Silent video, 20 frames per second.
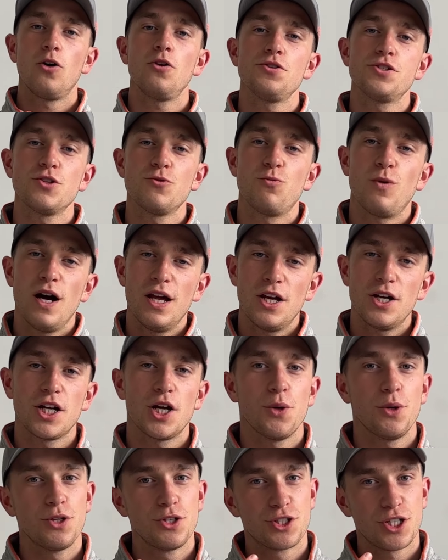Also, why not
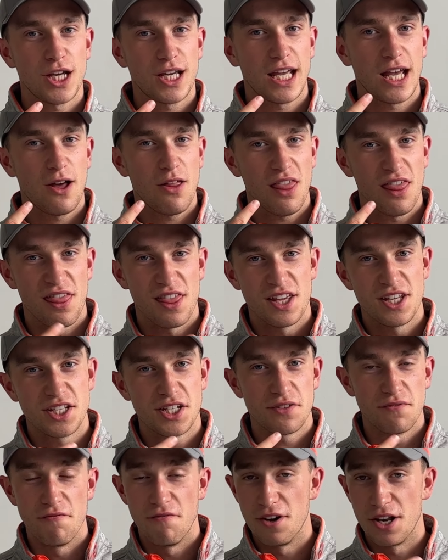go and check out
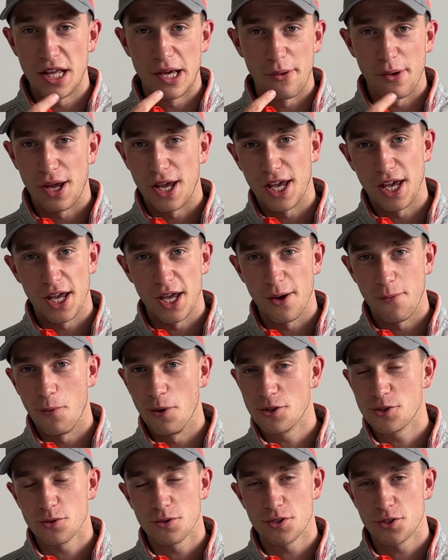this video here,
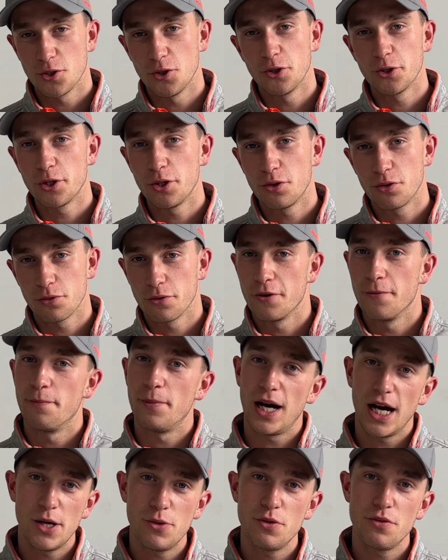which will talk you through
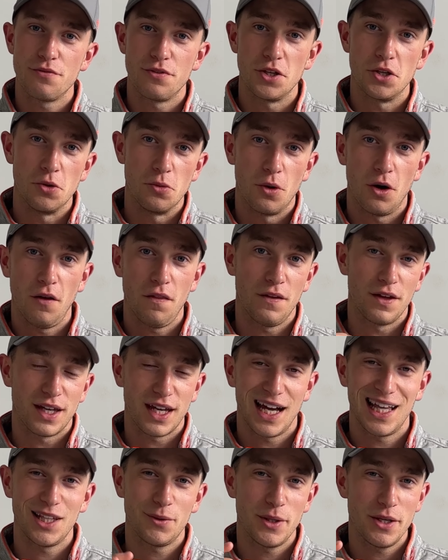my review on the
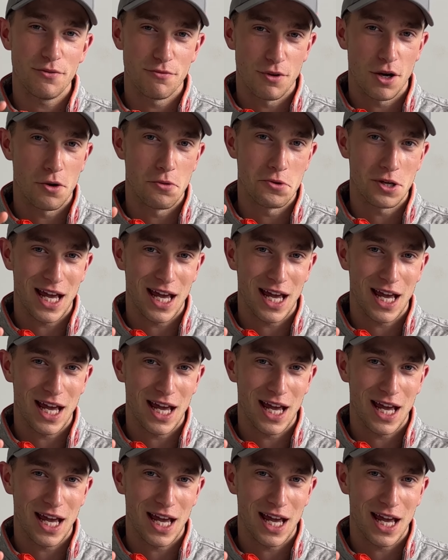Callaway Rogue